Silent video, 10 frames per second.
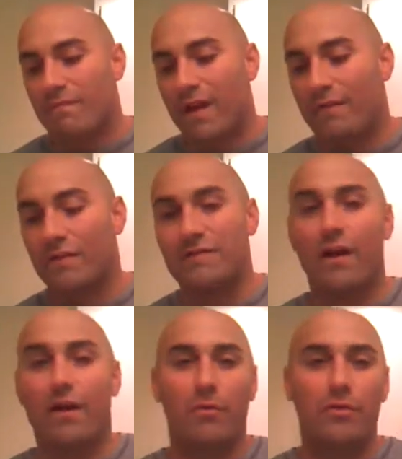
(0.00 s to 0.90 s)
I feel
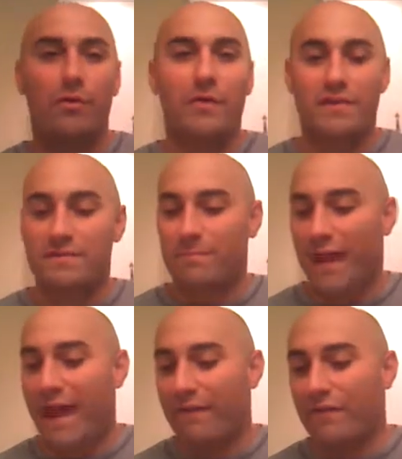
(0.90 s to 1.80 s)
terrible doing this, but I
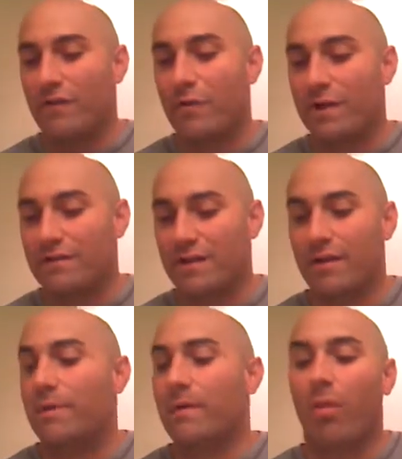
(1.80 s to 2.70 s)
have to do it. It's going to
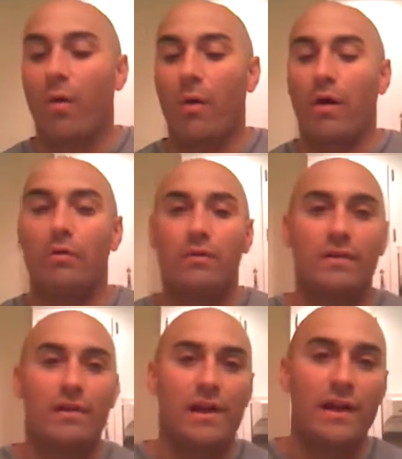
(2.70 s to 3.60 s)
be a blowout.
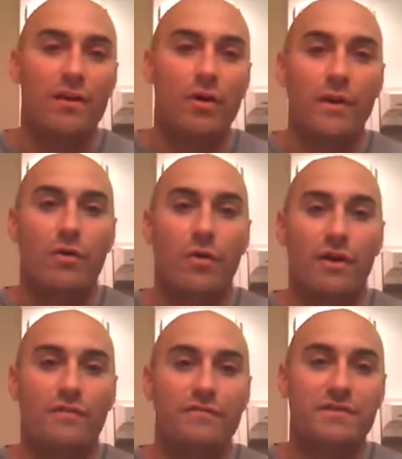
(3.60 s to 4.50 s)
And I know, Igor,
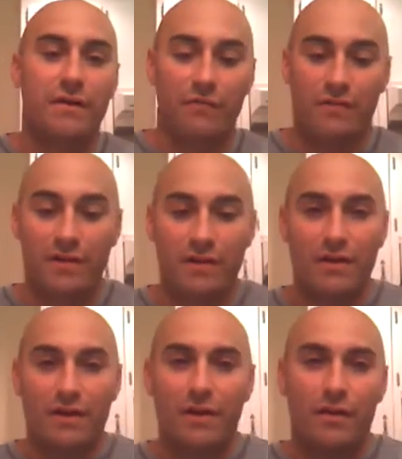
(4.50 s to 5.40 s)
you've suffered
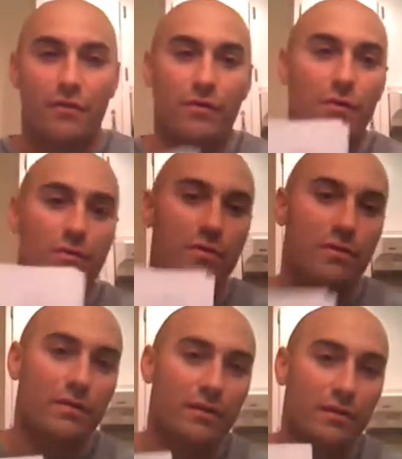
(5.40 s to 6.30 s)
through
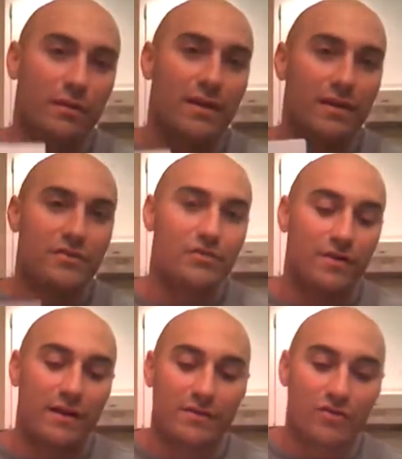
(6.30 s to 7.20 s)
the
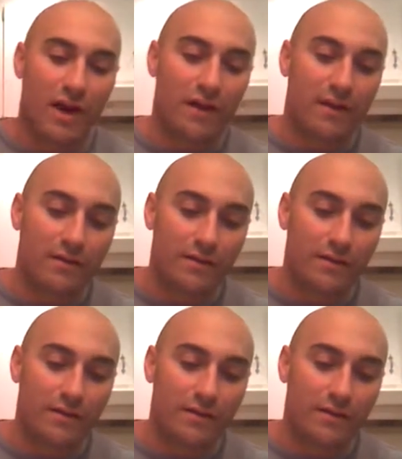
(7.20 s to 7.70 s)
injury, trying to,